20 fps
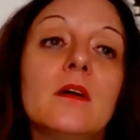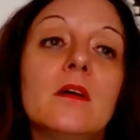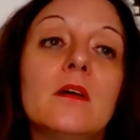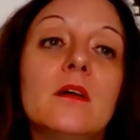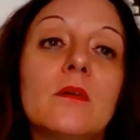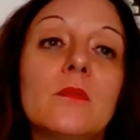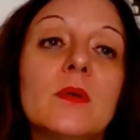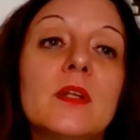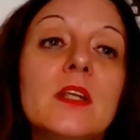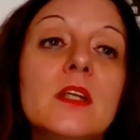
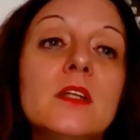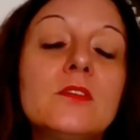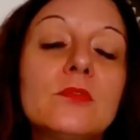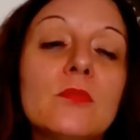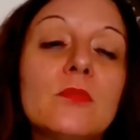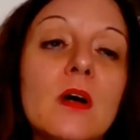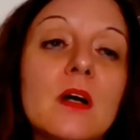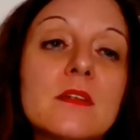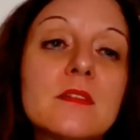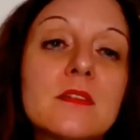We need
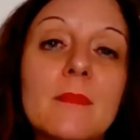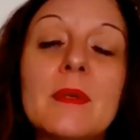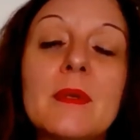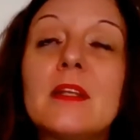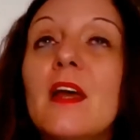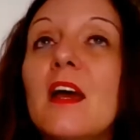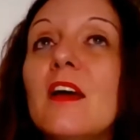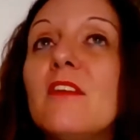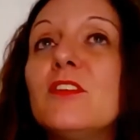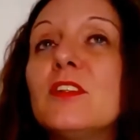to ask, I
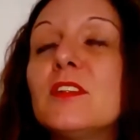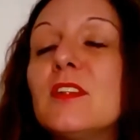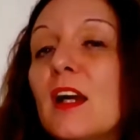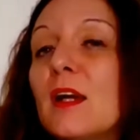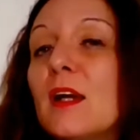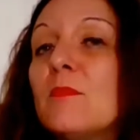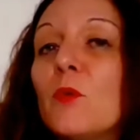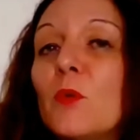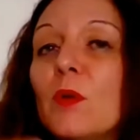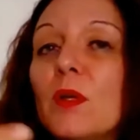mean, every
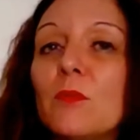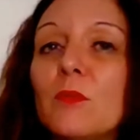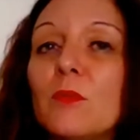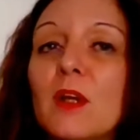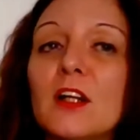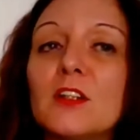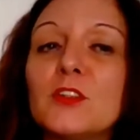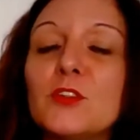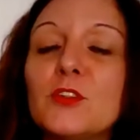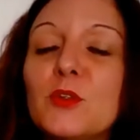time
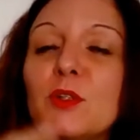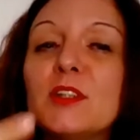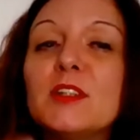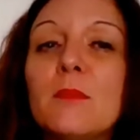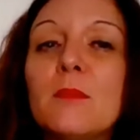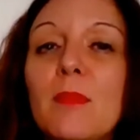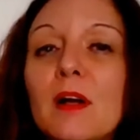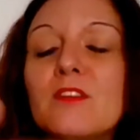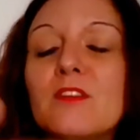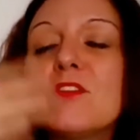we are doing
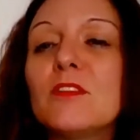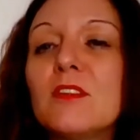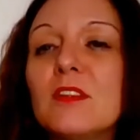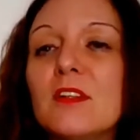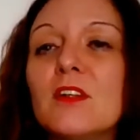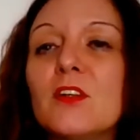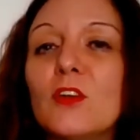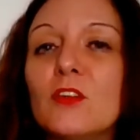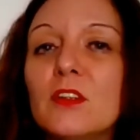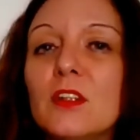the budget
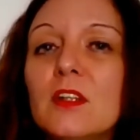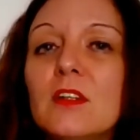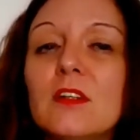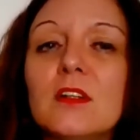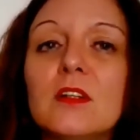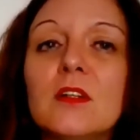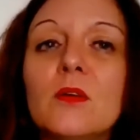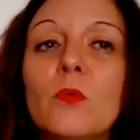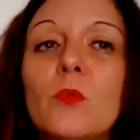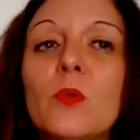year on
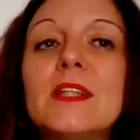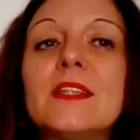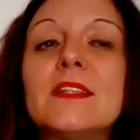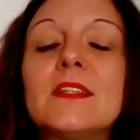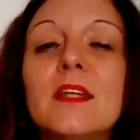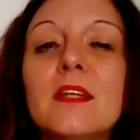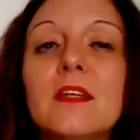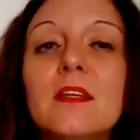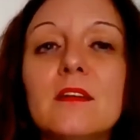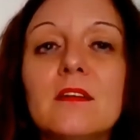year, we
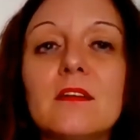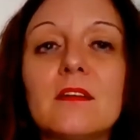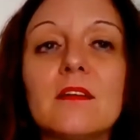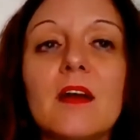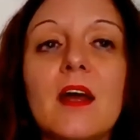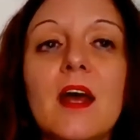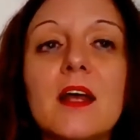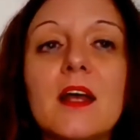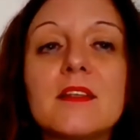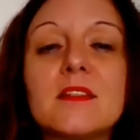take
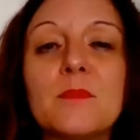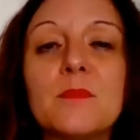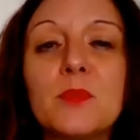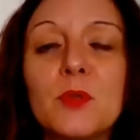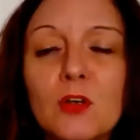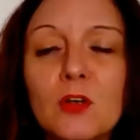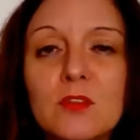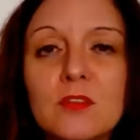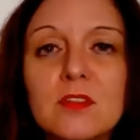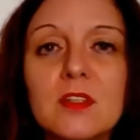as a
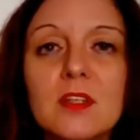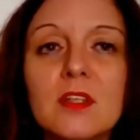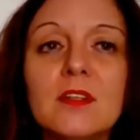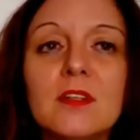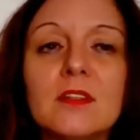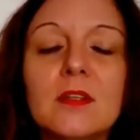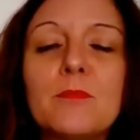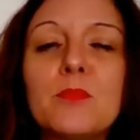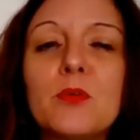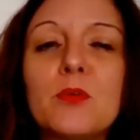
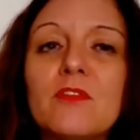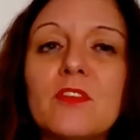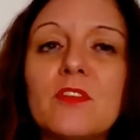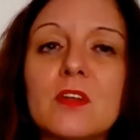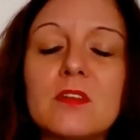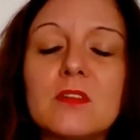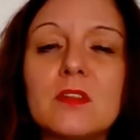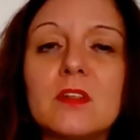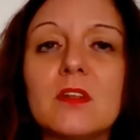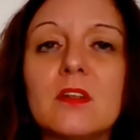proxy the
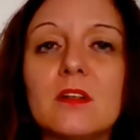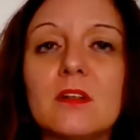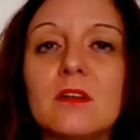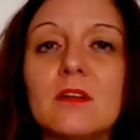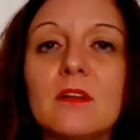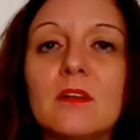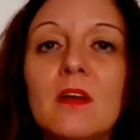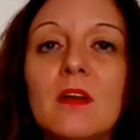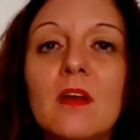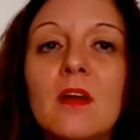previous year.
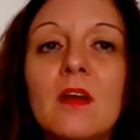